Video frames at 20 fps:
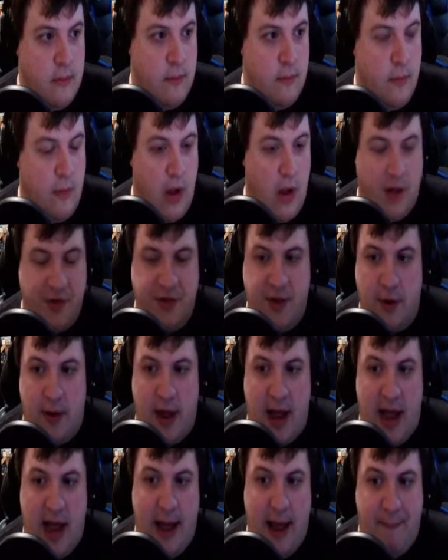Also,
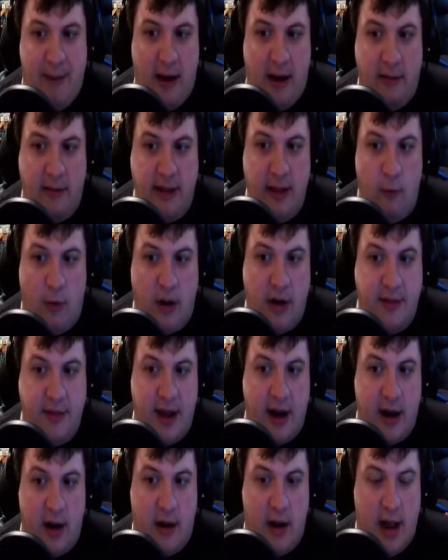apparently one of
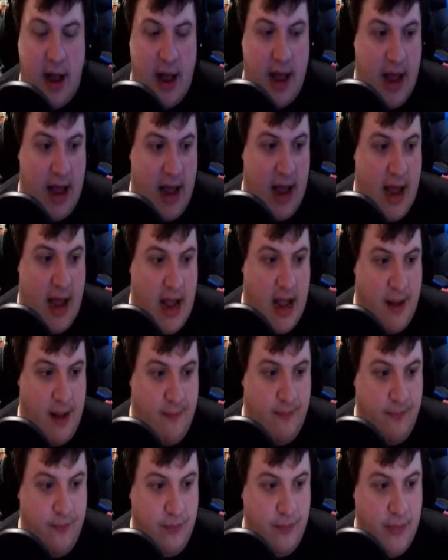their
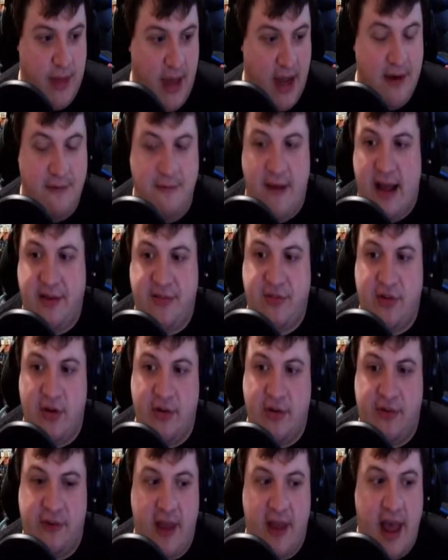
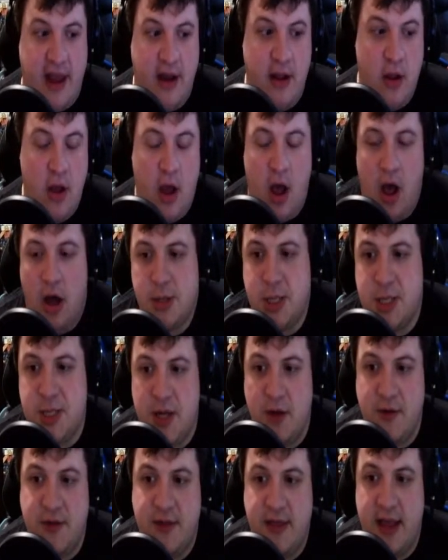investors said, "Oh, just
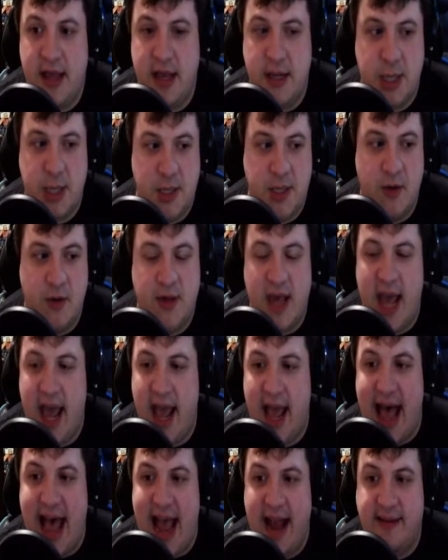use
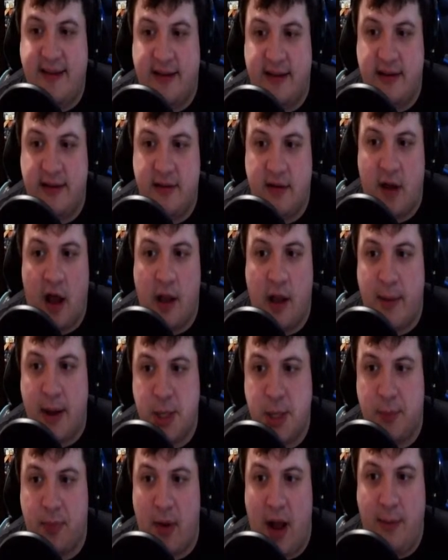AI to talk about
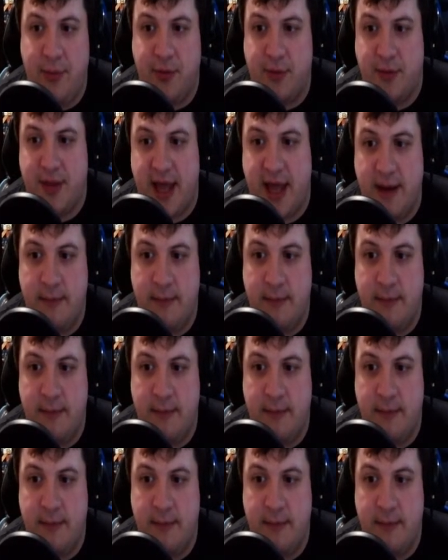your problems with it."